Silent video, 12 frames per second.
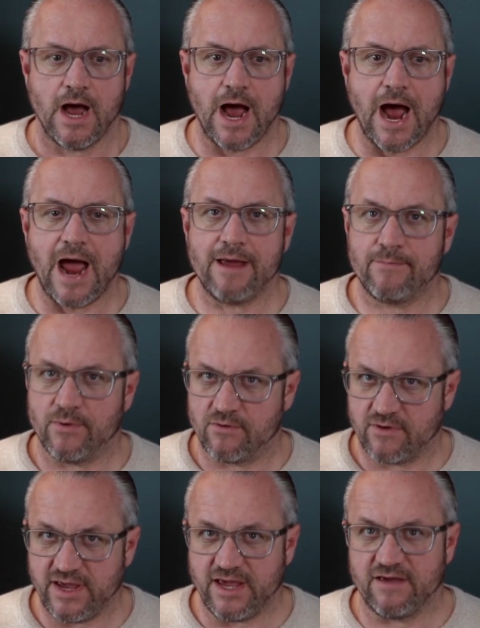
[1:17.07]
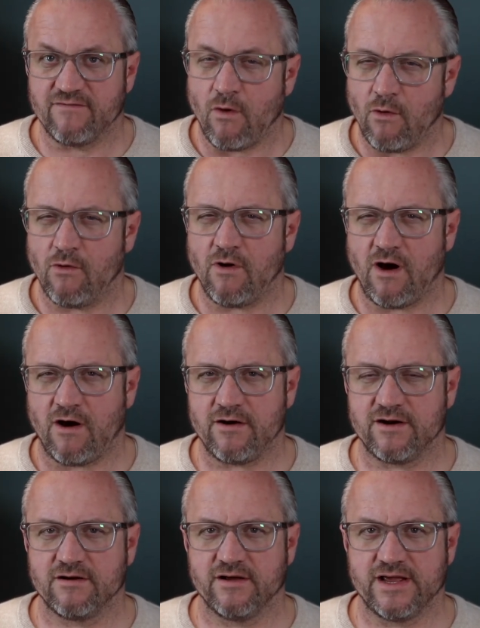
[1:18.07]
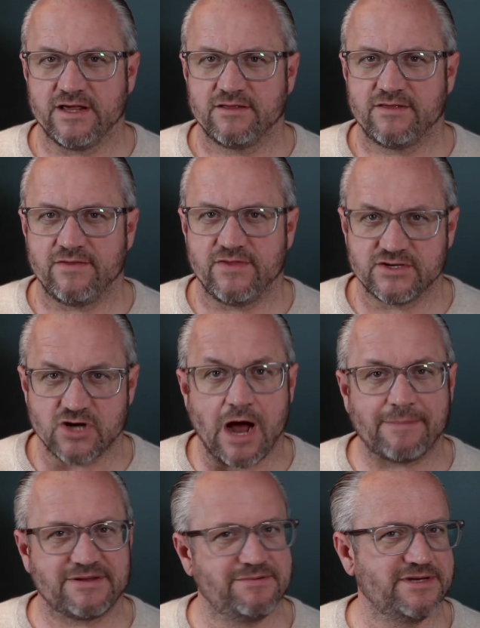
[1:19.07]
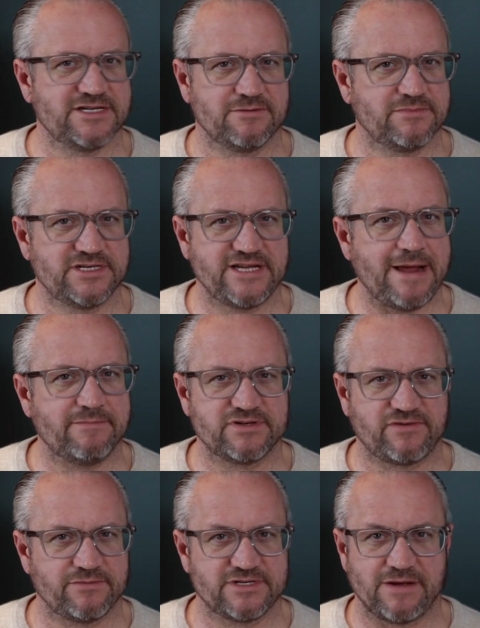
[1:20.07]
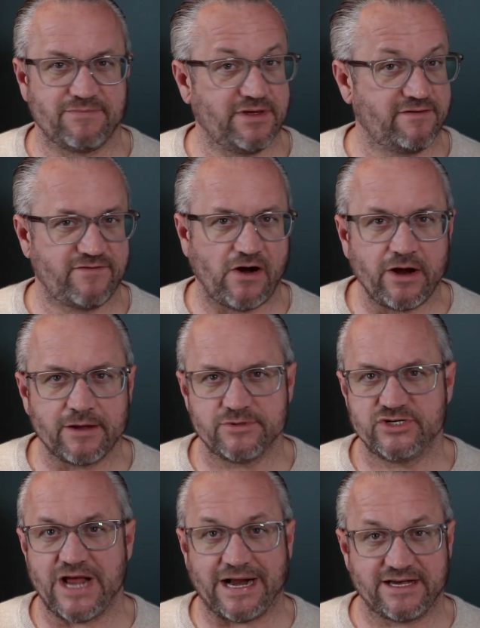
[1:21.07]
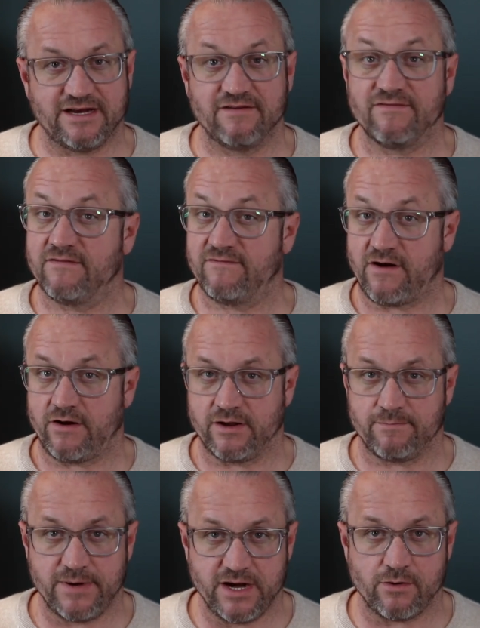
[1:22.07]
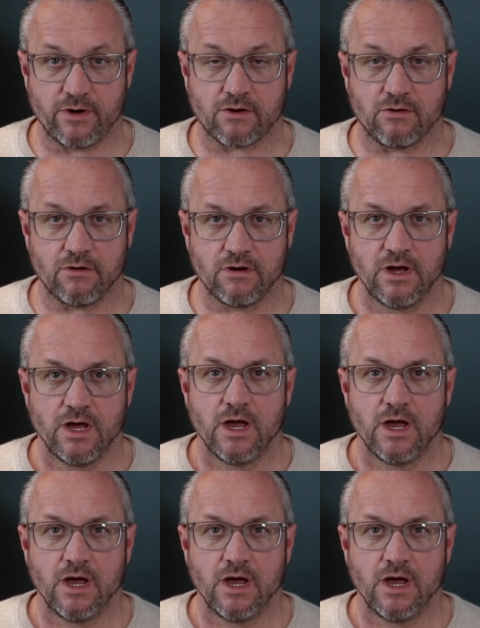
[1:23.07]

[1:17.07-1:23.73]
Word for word: I believe wholeheartedly that this optimism stems from something very objective and very empirical.